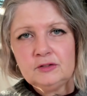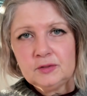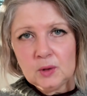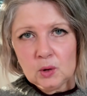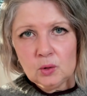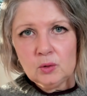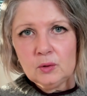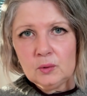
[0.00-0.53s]

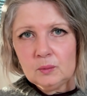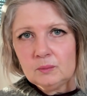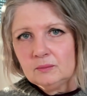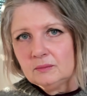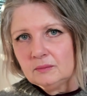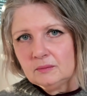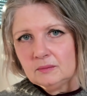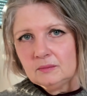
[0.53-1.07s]
follow
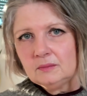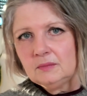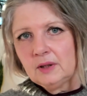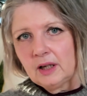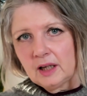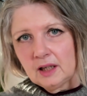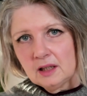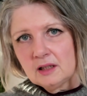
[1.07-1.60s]

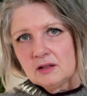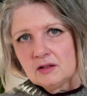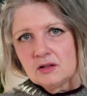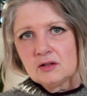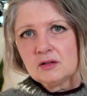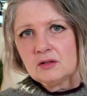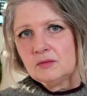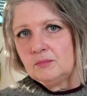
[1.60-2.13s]

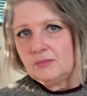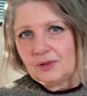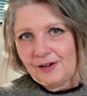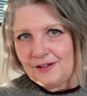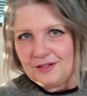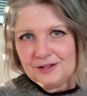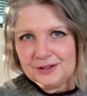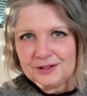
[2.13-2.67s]
his
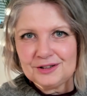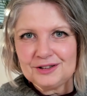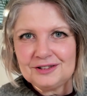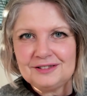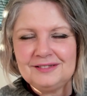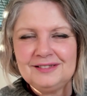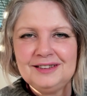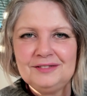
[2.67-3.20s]

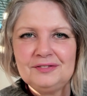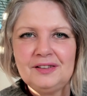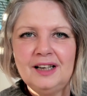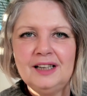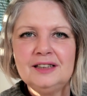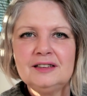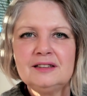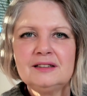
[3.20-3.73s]
brother's
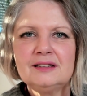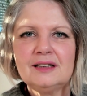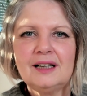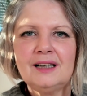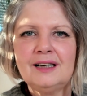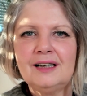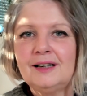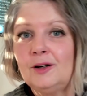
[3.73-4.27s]
defense
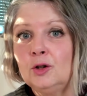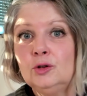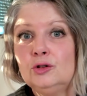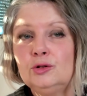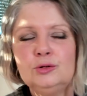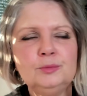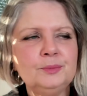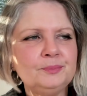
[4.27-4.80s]
on
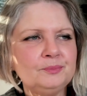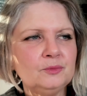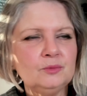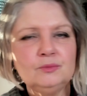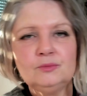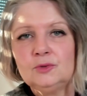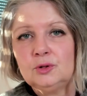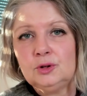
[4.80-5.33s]
Zoom,
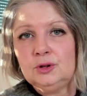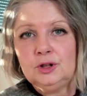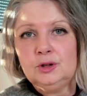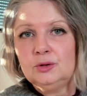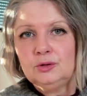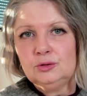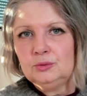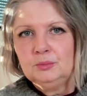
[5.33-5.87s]
in
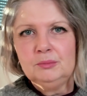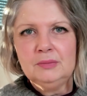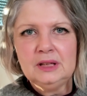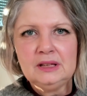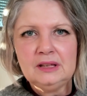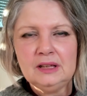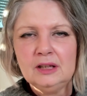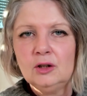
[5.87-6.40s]
a Zoom
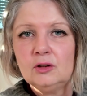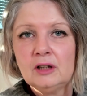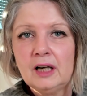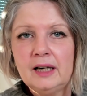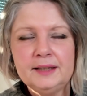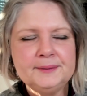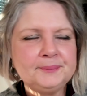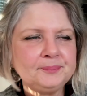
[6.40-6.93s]
meeting
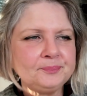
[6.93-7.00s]
online.